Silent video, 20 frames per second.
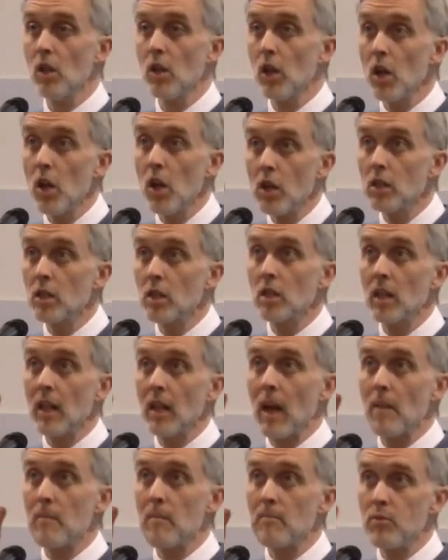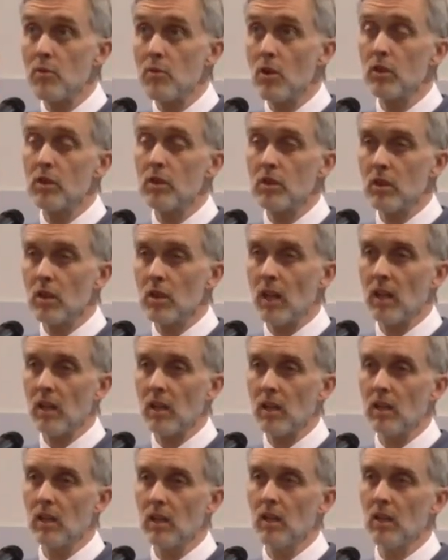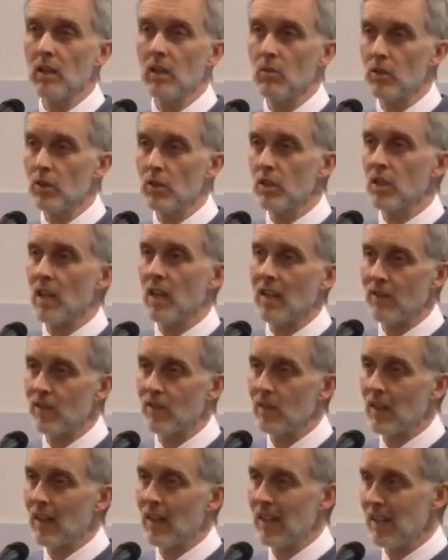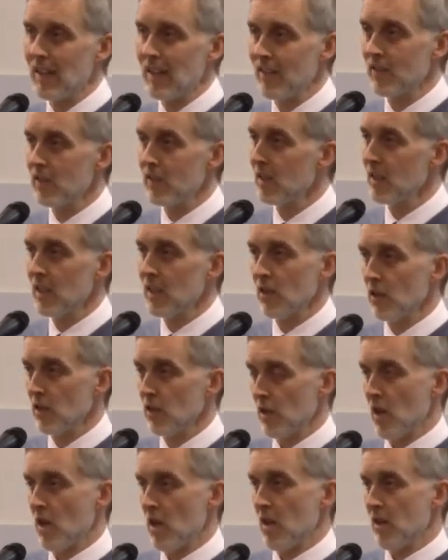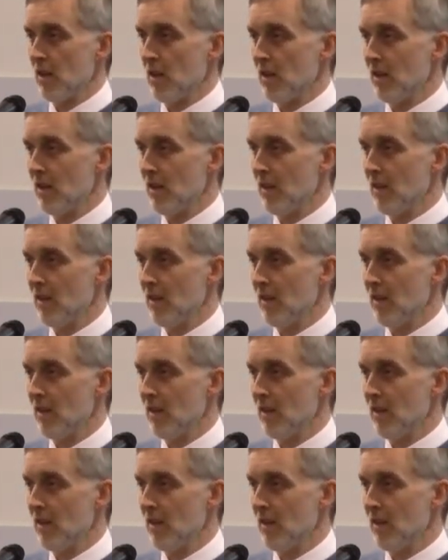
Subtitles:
who looked to that bronze snake, was saved and lived and did not die.